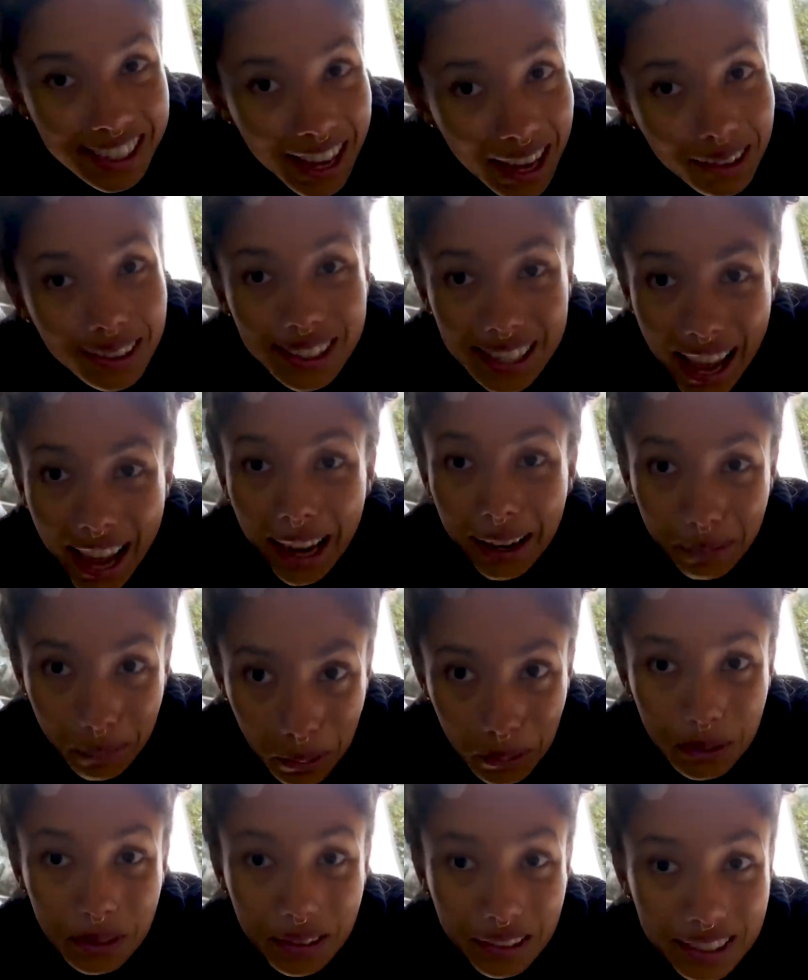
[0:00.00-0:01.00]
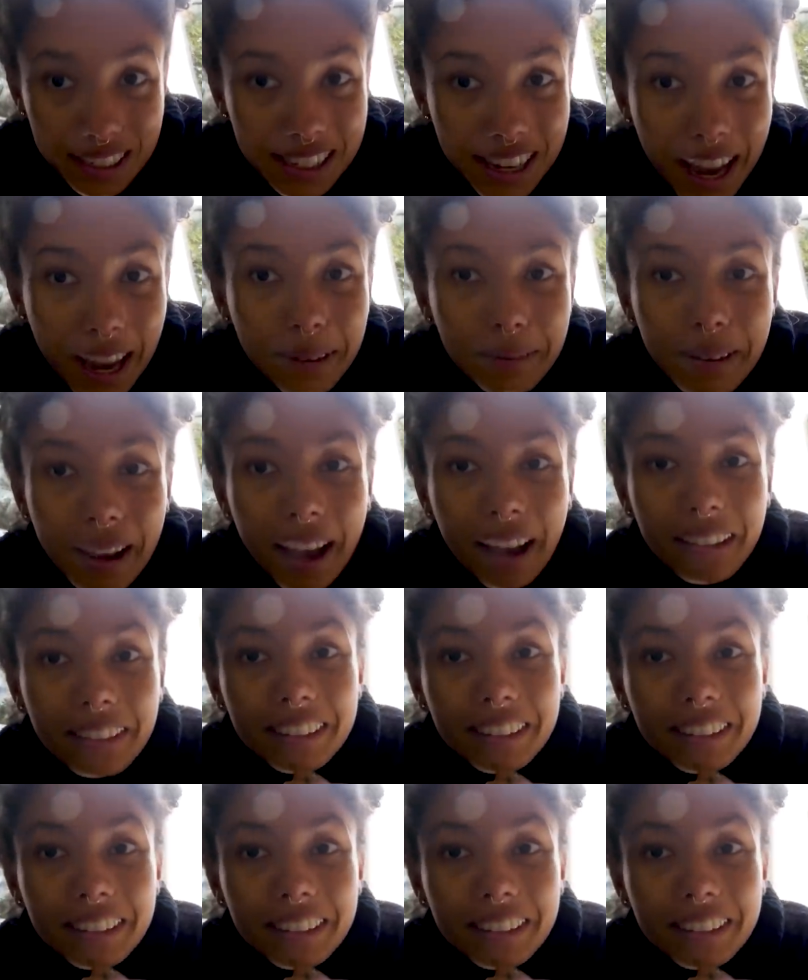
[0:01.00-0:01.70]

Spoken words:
outside most of the time now.